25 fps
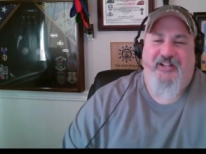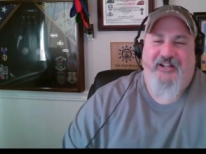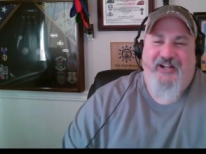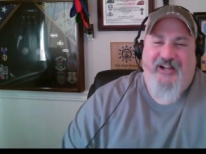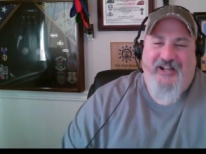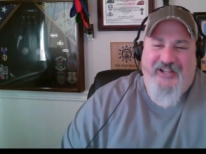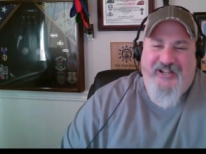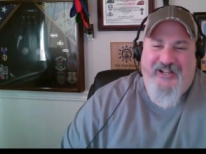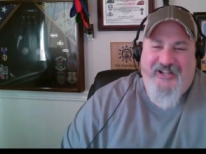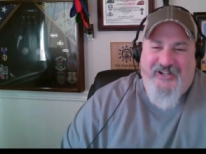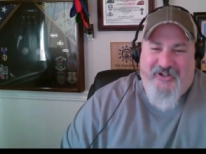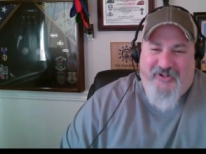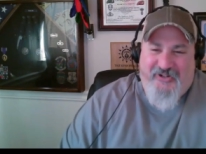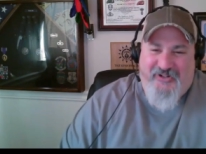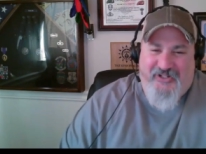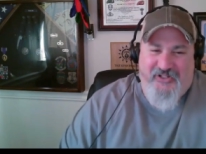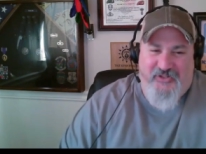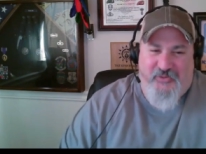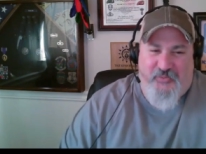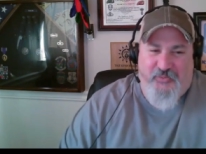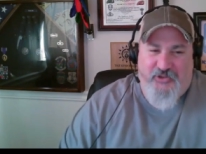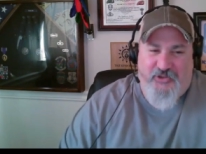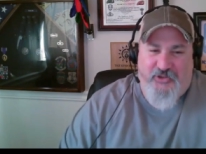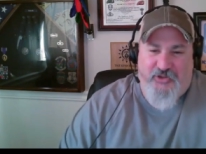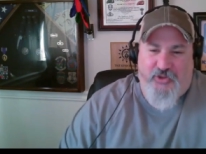I hear this
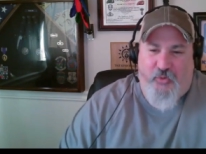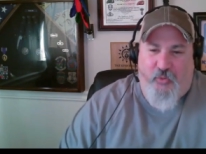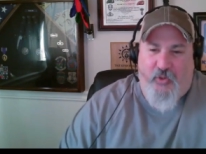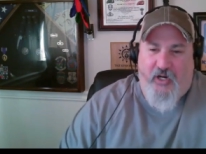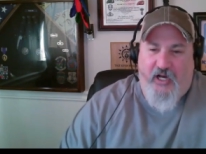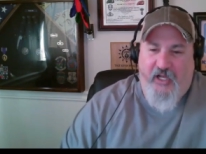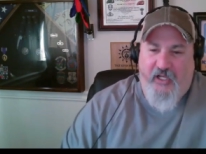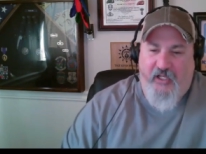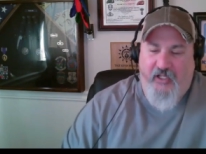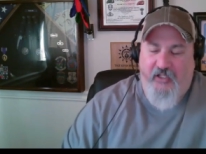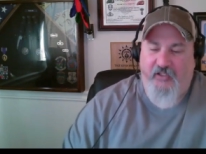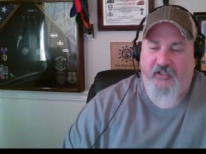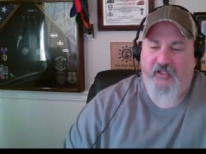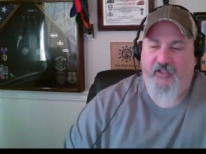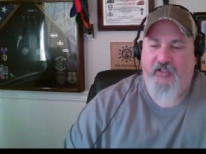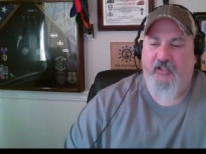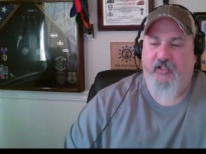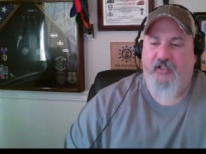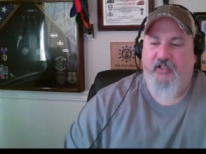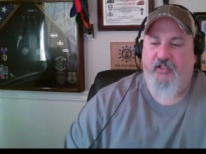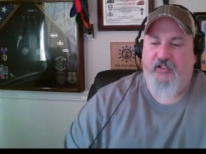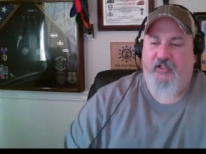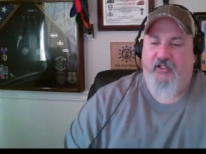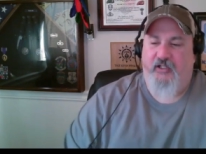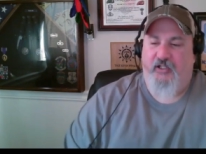real quiet
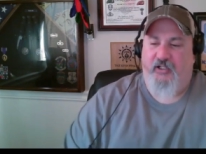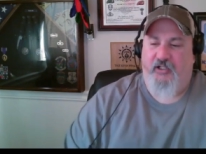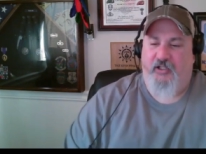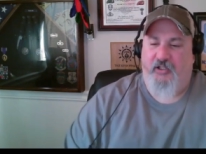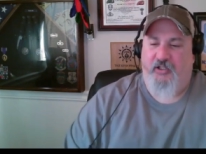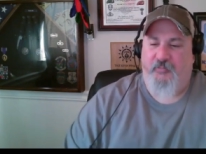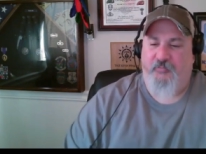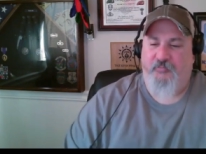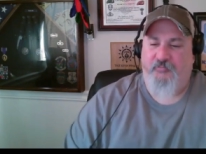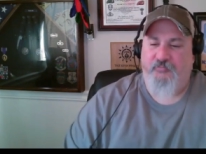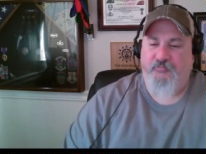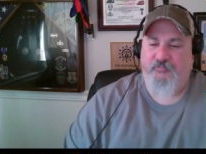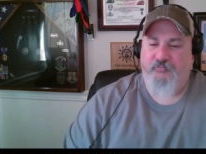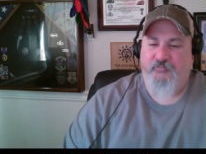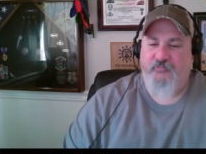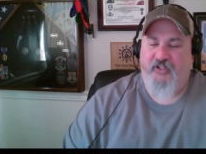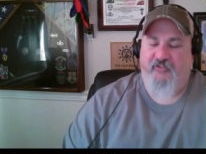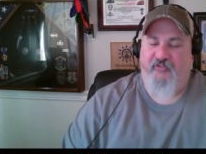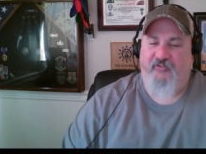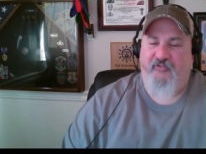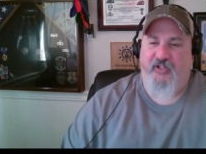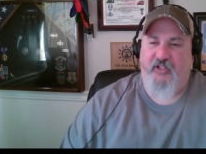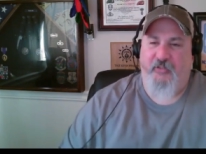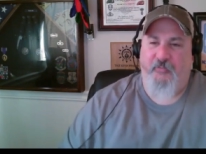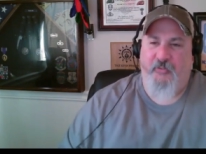um,
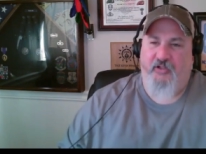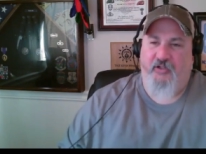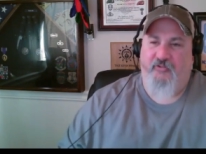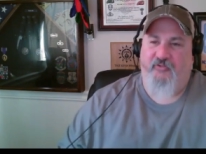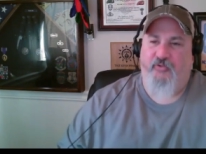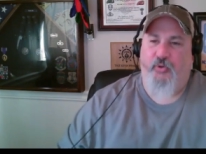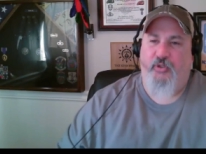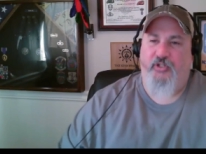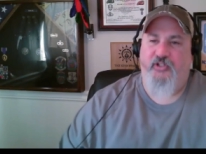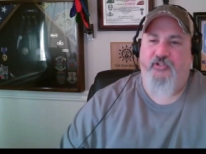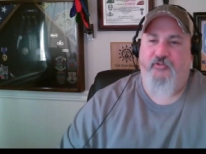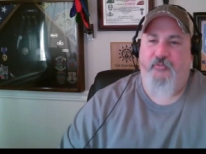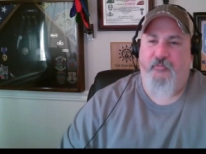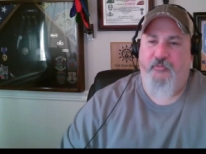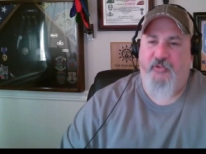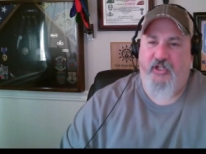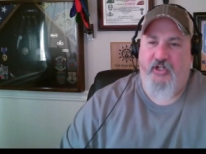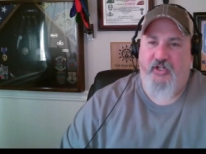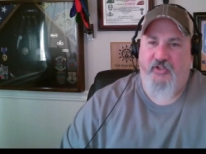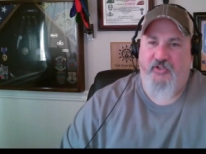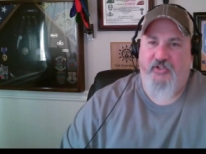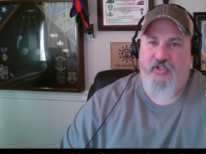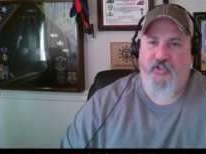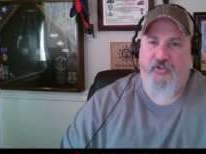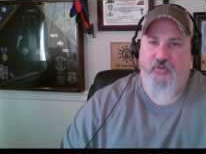female voice from the
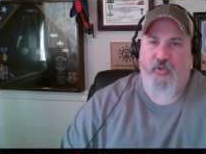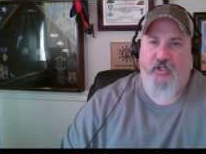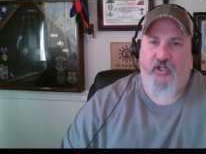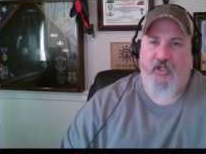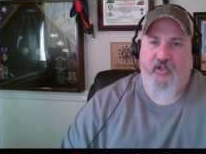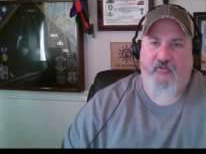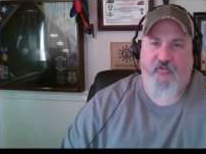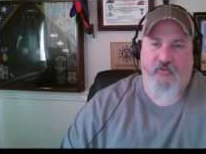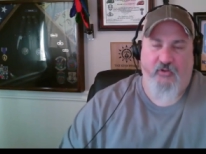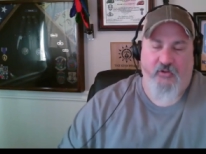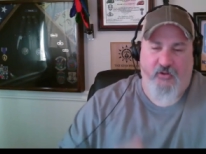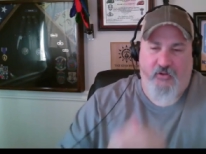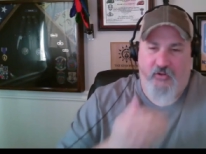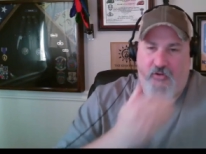RC-12.